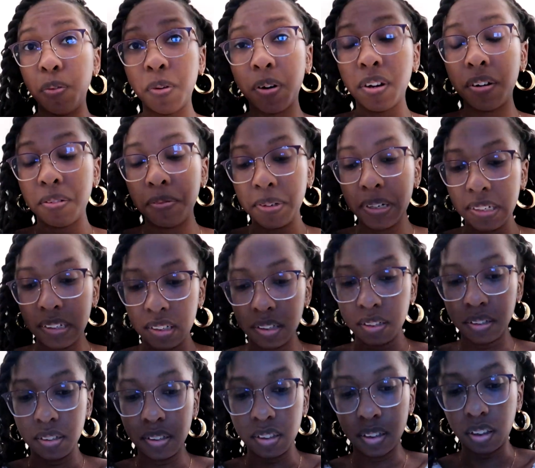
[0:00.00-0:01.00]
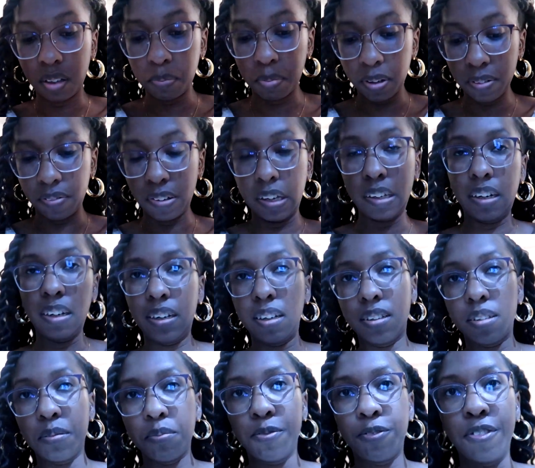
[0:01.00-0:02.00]
We're on our way to the buffet to
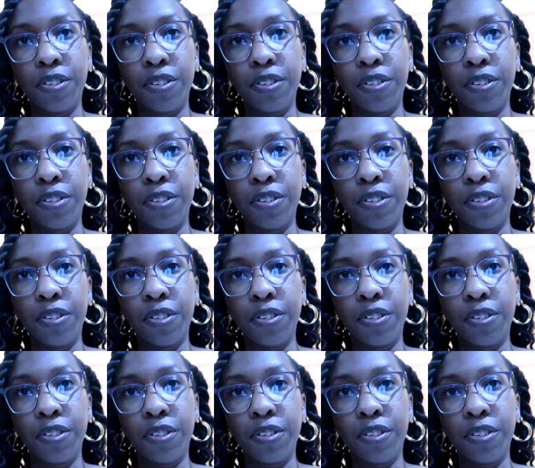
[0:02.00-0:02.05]
get some